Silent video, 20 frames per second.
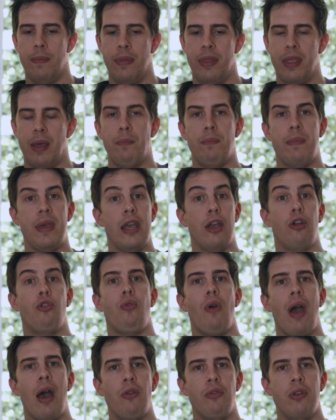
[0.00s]
them being
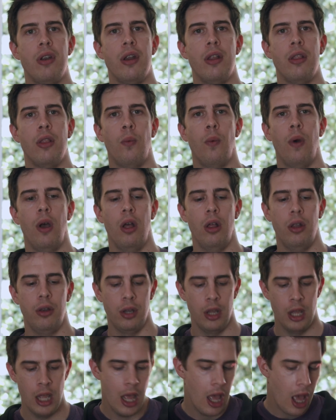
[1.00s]
grounded in the
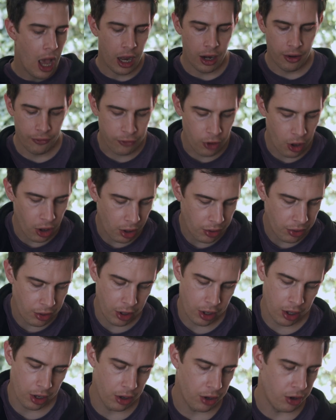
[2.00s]
world. And of course,
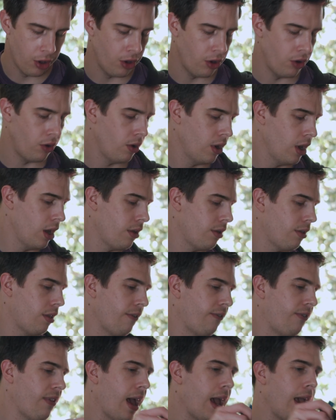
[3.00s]
you can do
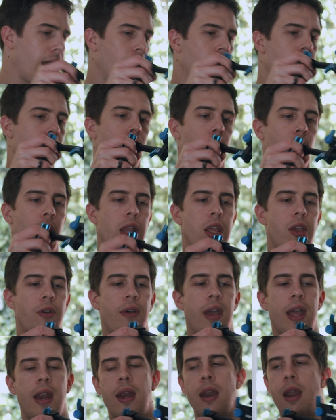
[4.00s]
stuff like when
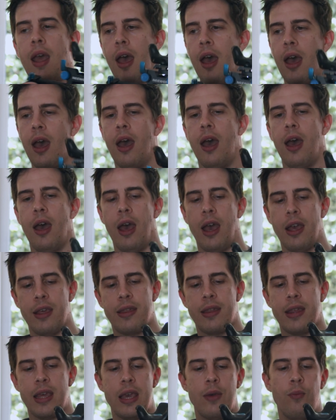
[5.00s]
you're in a
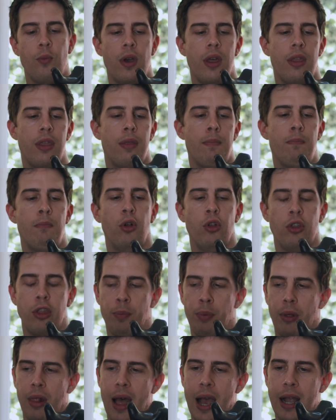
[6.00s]
scene with
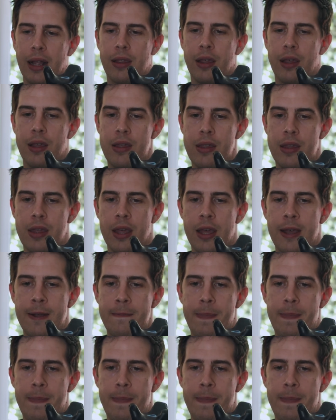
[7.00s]
multiple actors.